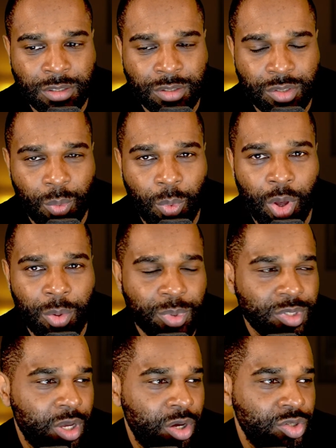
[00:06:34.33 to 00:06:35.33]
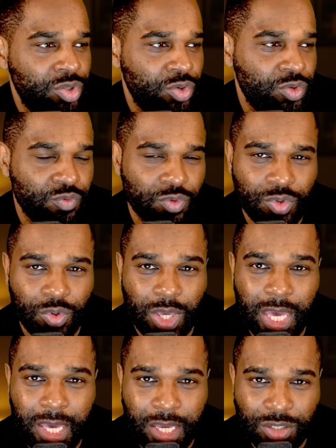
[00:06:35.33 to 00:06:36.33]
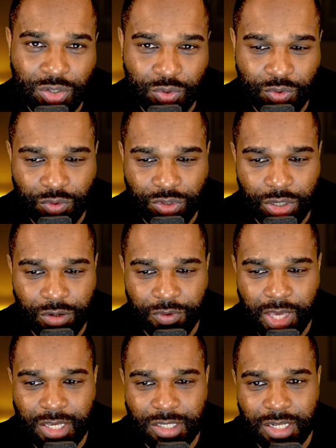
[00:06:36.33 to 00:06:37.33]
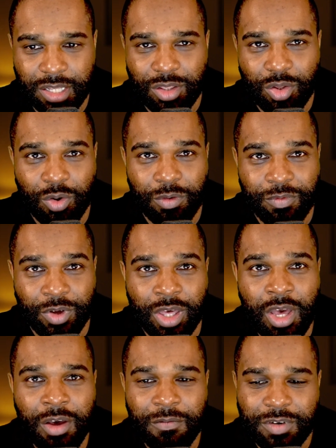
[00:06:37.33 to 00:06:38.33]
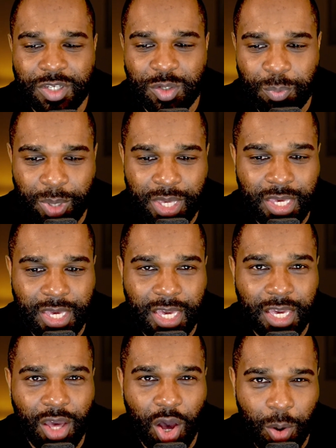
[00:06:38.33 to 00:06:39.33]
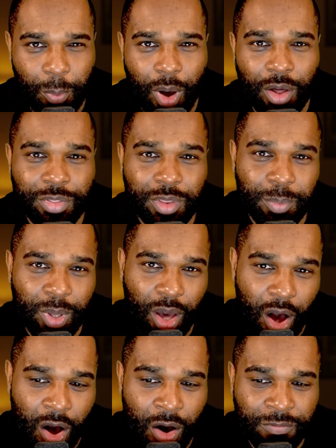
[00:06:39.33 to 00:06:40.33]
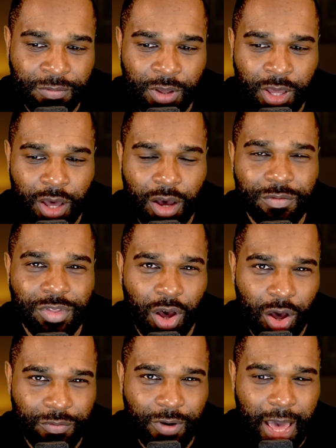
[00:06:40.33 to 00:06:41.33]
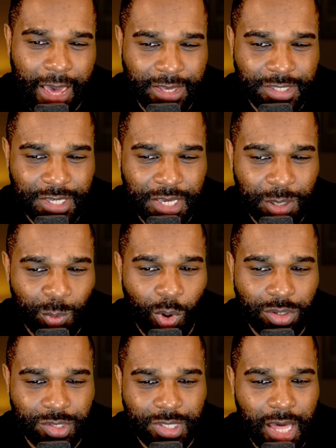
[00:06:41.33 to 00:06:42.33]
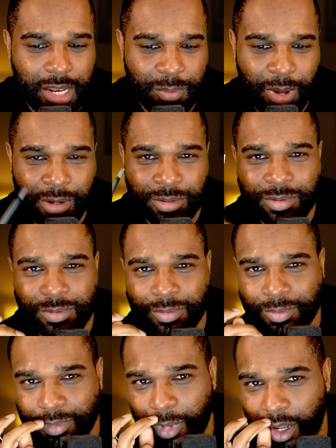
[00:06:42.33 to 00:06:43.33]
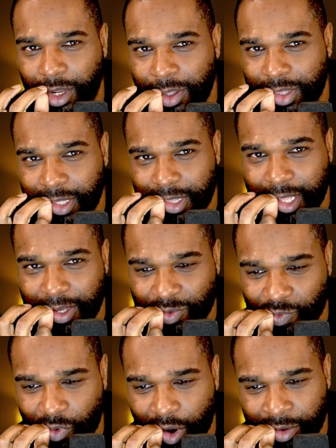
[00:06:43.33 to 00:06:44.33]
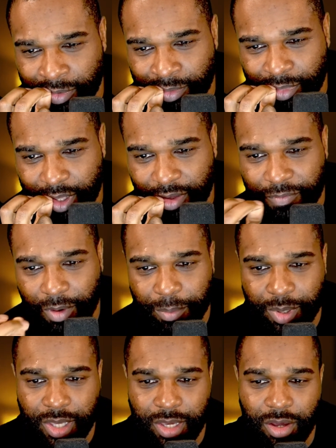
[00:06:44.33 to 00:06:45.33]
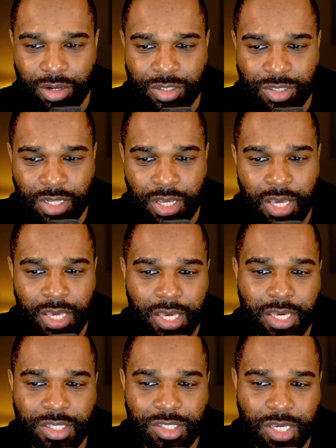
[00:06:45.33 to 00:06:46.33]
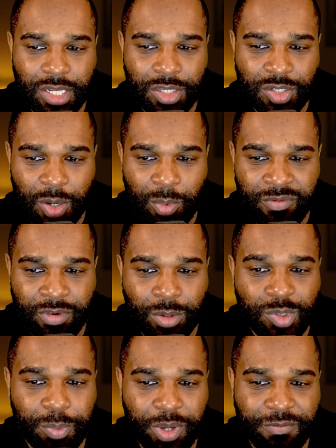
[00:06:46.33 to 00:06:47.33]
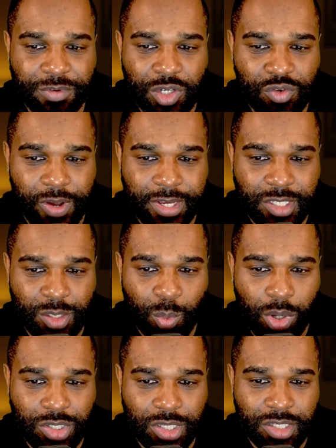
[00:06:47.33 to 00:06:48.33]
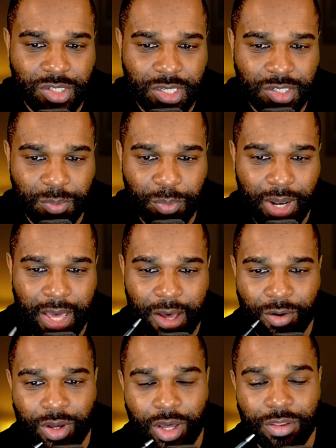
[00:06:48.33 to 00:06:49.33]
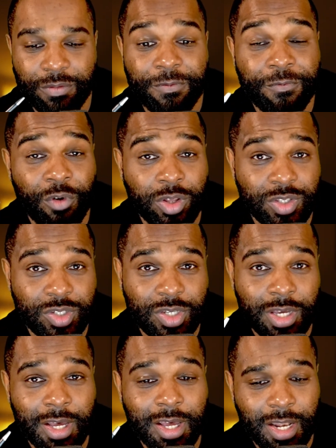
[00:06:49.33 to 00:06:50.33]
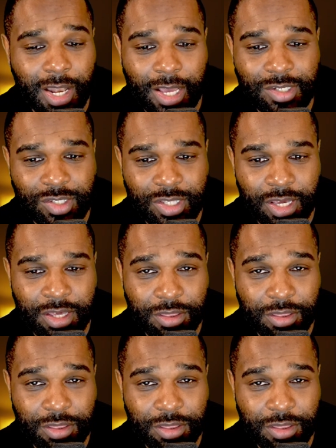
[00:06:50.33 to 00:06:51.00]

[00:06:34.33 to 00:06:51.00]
So woe betide George Russell, King George Russell of Kingsley in Norfolk, for speaking up on the behalf of the other 18. What's that about? I don't think that's right, if I'm being honest. He continues, however, I was a bit frustrated watching the season play out at the front last year.